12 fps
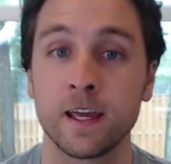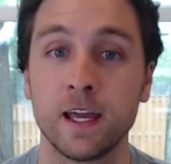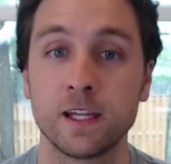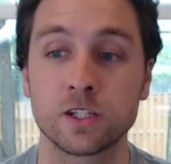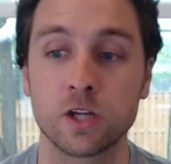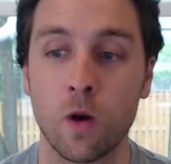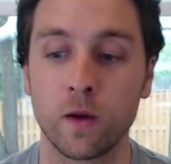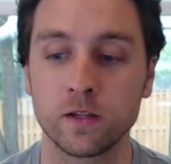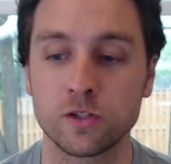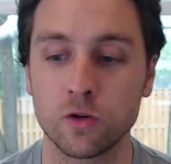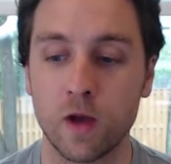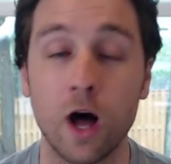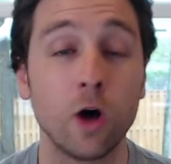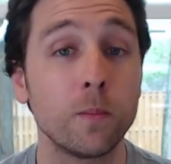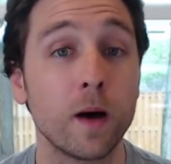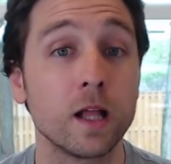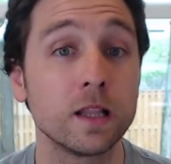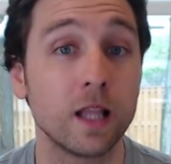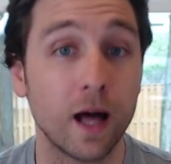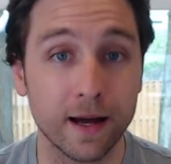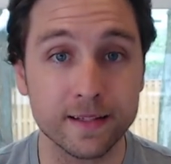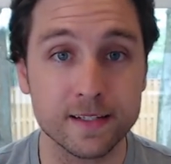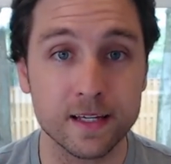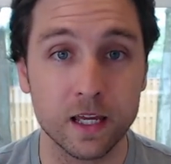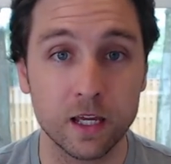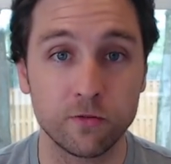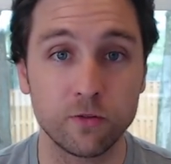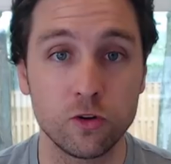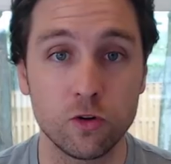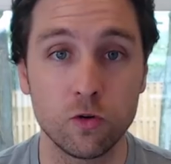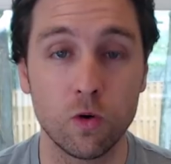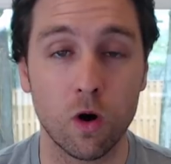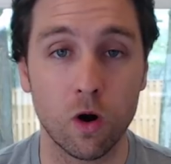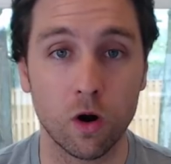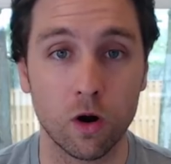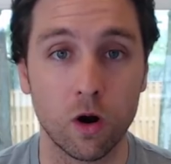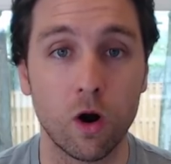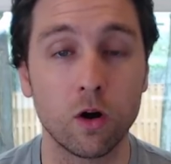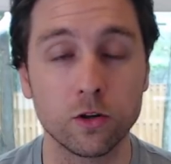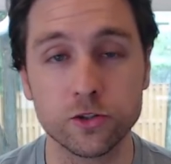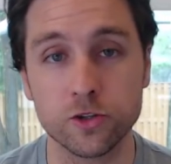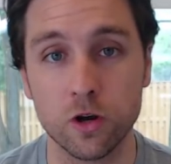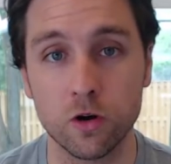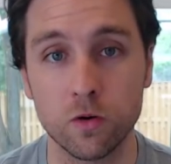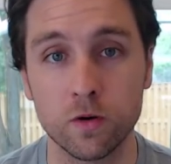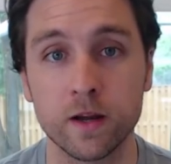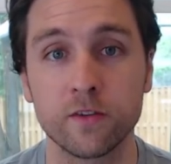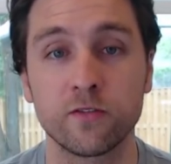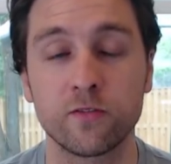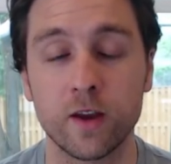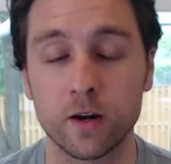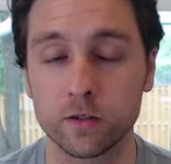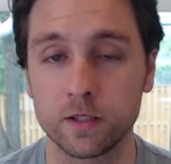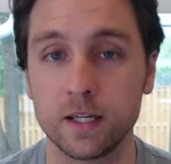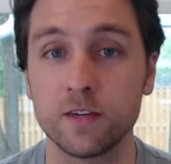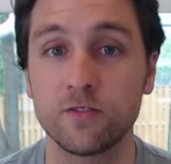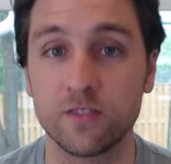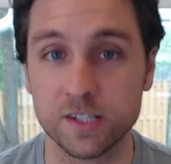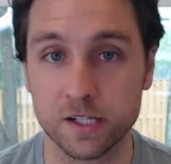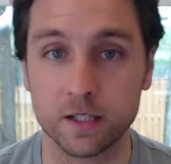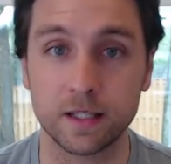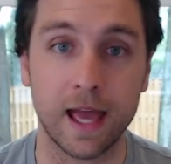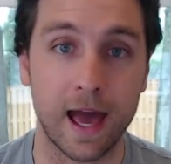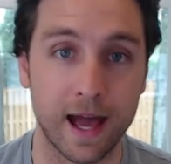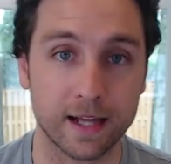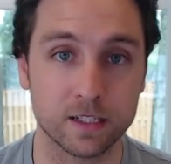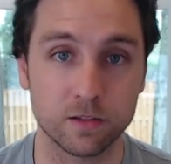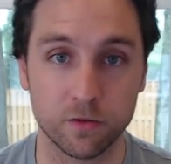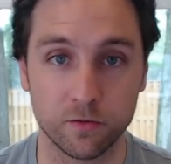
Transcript: it's going to help a lot if you are also fairly physically active.